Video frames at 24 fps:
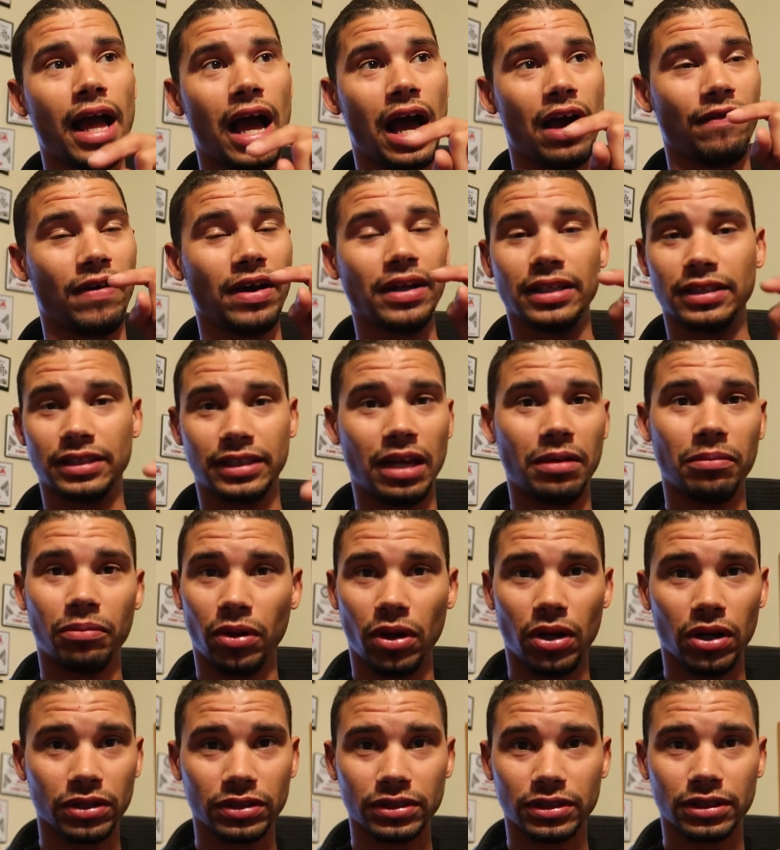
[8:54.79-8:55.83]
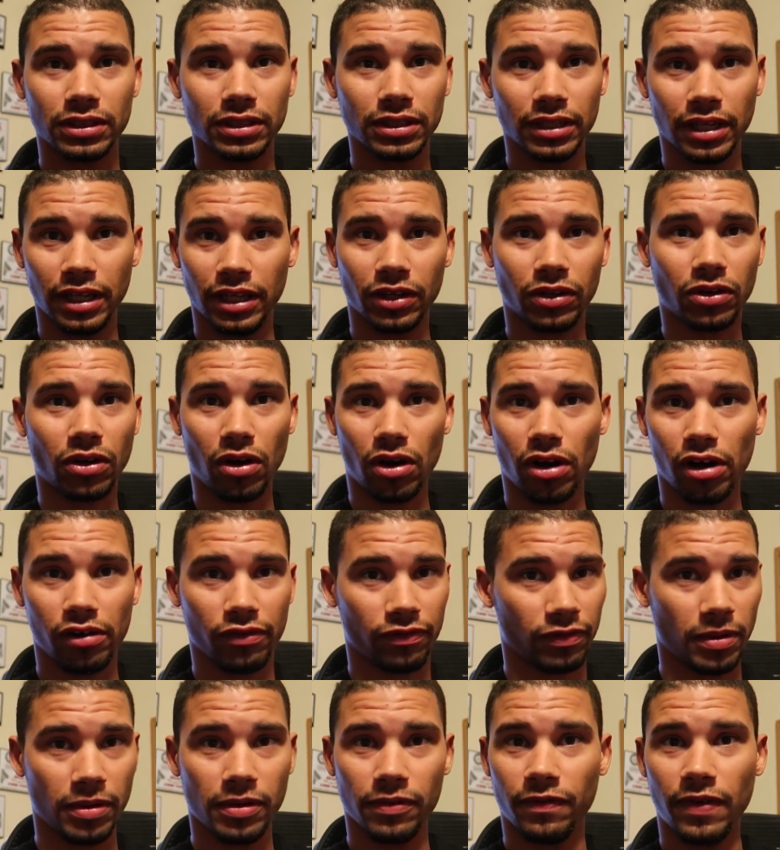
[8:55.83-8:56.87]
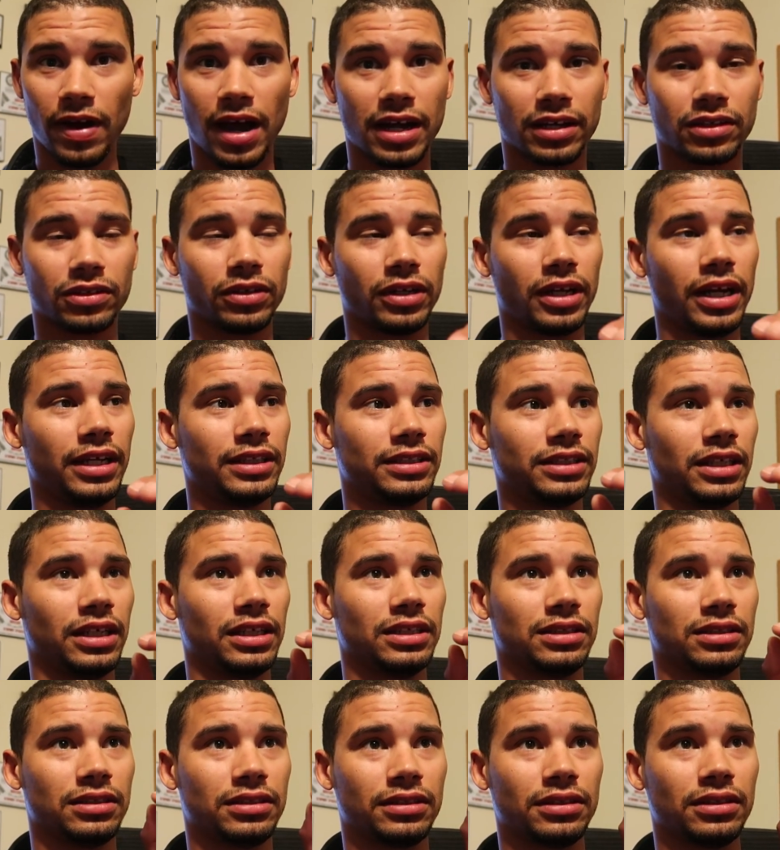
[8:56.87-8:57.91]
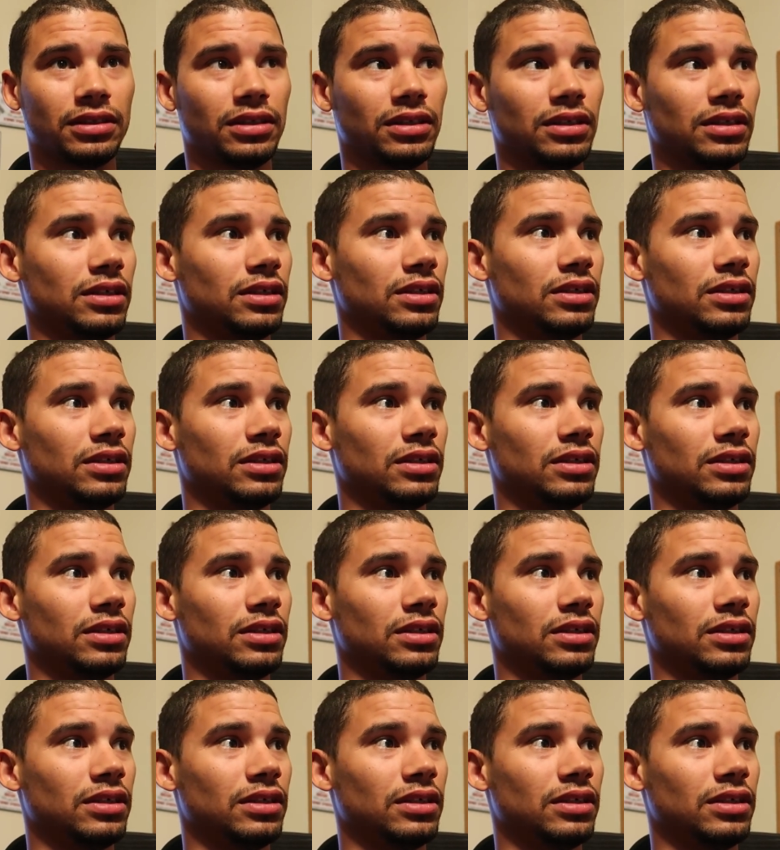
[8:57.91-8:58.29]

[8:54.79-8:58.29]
I've had the same plugs in the car from the factory since,